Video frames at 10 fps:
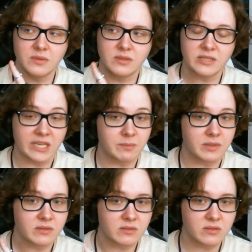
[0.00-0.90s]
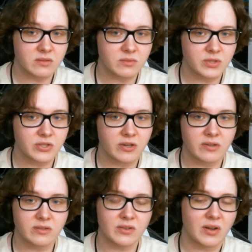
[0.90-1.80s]
daemons,
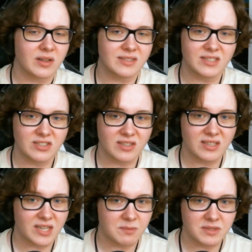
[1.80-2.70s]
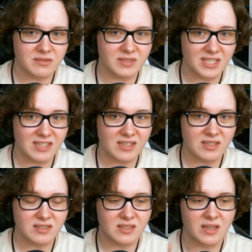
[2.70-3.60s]
they're all essentially types of
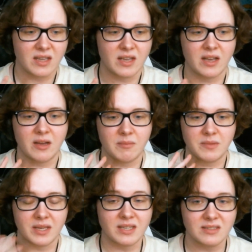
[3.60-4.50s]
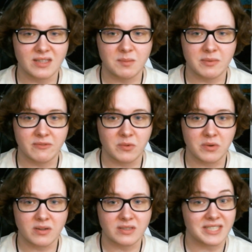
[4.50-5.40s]
deities. Like I said
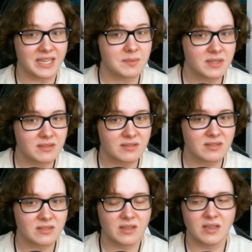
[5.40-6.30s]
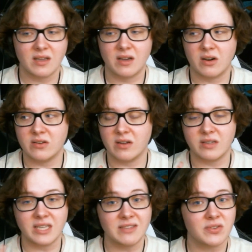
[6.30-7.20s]
before, daemons are not
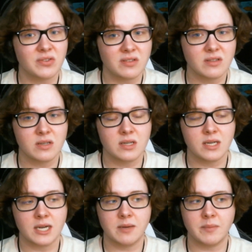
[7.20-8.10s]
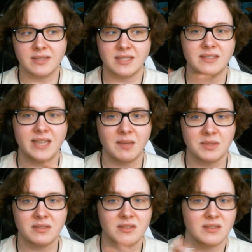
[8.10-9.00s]
evil. I say
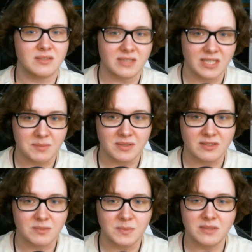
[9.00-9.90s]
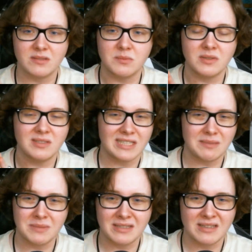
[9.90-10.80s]
daemons and not demons because the word
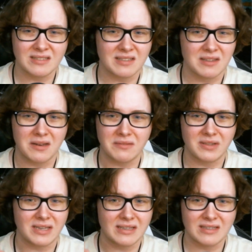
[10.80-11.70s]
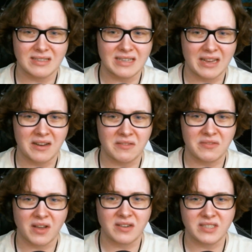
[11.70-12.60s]
demon has a lot of like negative
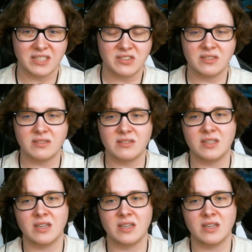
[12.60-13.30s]
connotations.